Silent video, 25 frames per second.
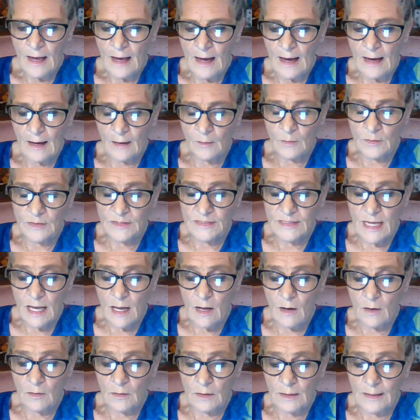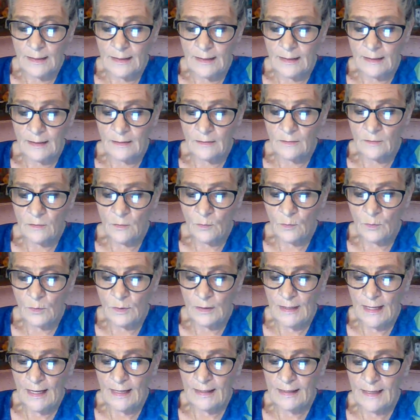I was all in.
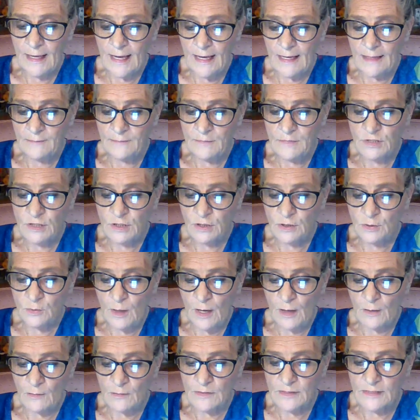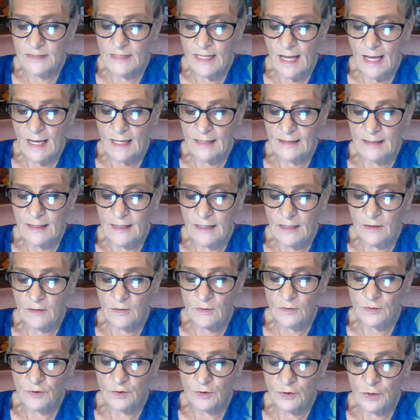When I came to, I was lying
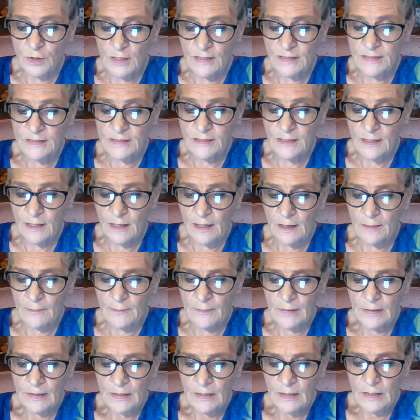here, trussed up,